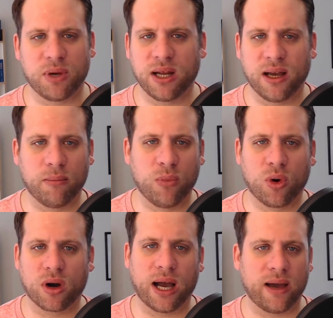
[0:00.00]
but
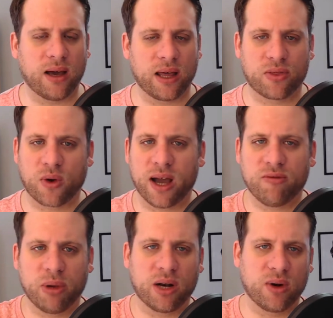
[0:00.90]
I
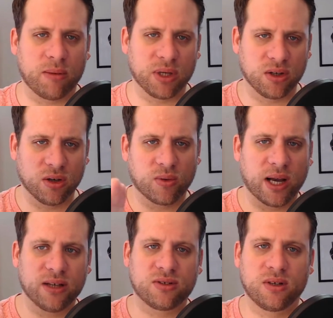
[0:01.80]
thrive better when I'm in good
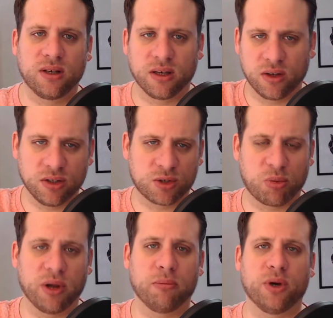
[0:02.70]
rest and good
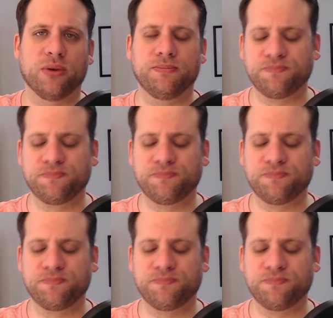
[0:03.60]
sprint mode.